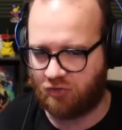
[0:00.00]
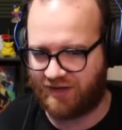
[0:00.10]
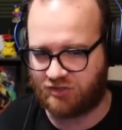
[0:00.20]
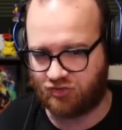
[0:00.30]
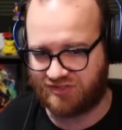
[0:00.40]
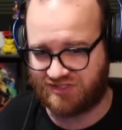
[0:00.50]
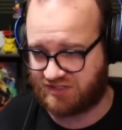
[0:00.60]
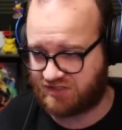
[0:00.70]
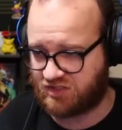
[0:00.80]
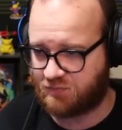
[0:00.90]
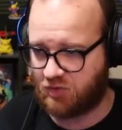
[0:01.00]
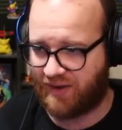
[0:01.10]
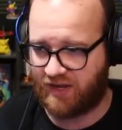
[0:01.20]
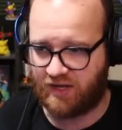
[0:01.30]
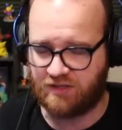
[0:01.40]
My turn 6 is spew my
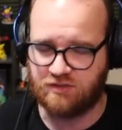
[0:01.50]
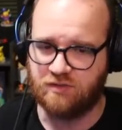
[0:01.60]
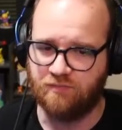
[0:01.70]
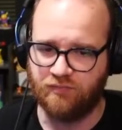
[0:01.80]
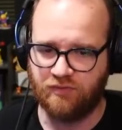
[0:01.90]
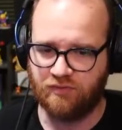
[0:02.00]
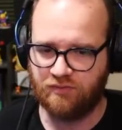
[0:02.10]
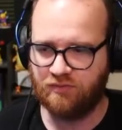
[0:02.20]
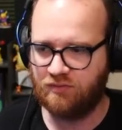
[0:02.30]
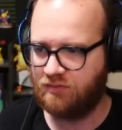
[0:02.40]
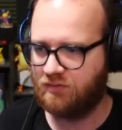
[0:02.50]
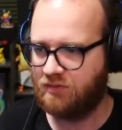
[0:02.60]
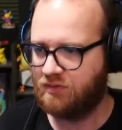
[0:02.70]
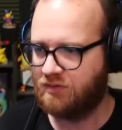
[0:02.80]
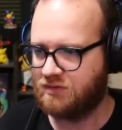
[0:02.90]
hand.
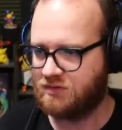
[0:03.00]
So